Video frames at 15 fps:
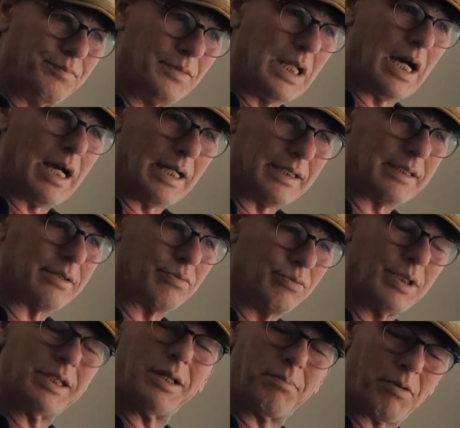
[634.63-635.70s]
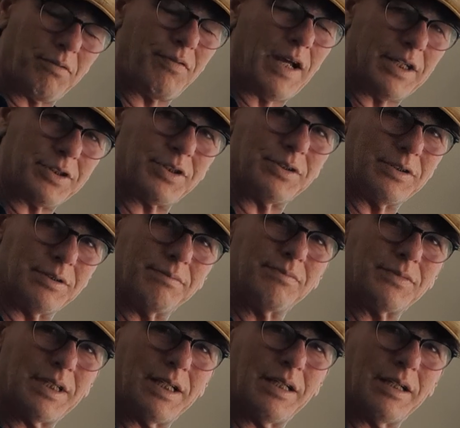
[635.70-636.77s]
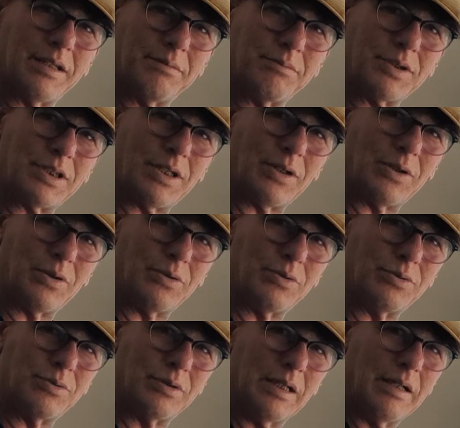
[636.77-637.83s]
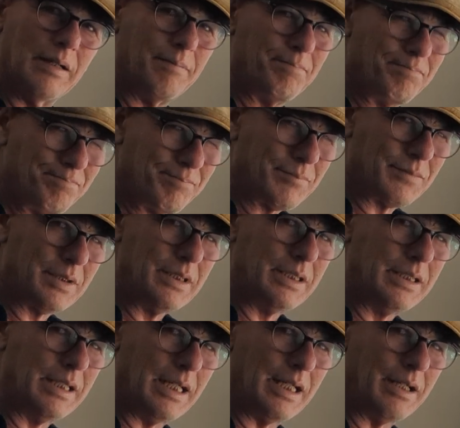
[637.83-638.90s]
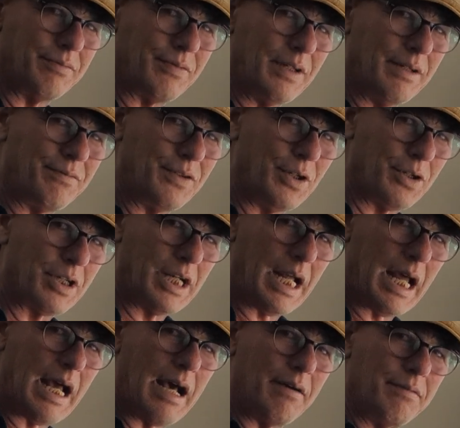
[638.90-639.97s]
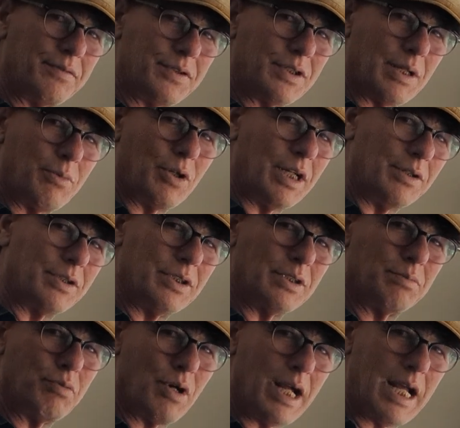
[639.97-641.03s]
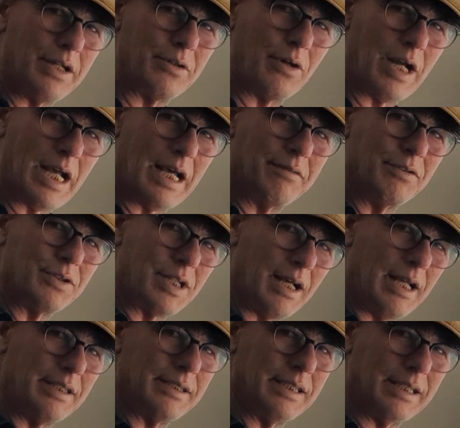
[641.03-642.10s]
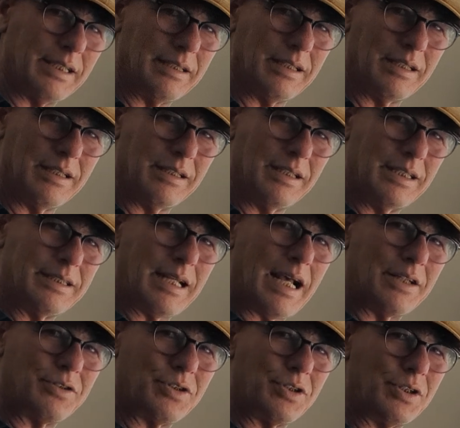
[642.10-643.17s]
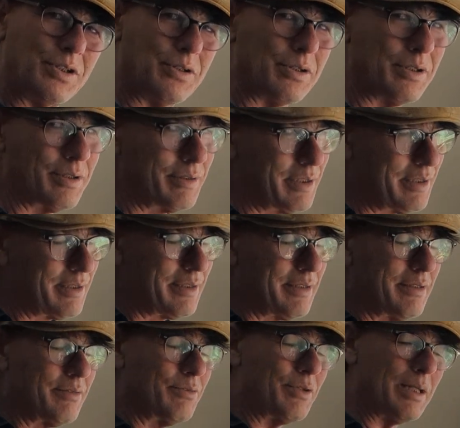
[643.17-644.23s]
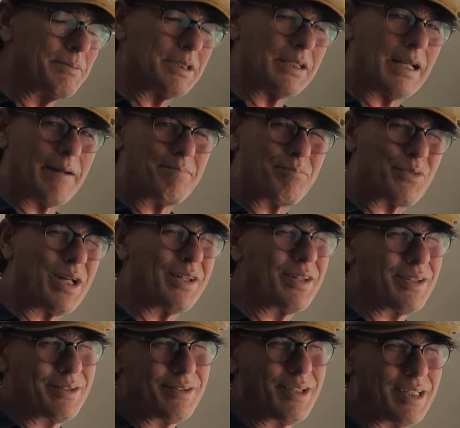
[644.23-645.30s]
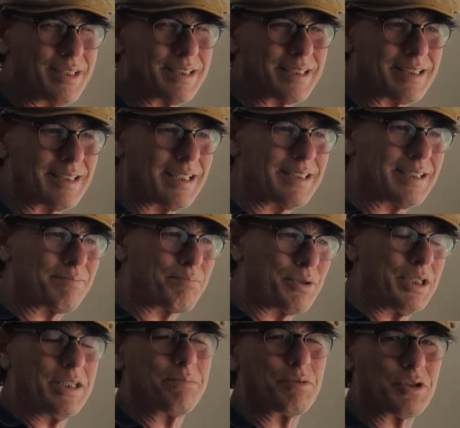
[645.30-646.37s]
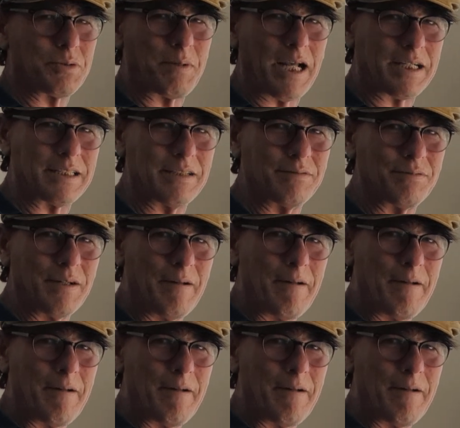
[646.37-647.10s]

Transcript: not really professional. So if you're going to have someone else's brand or advertising attached to your website, well, let's put it in perspective.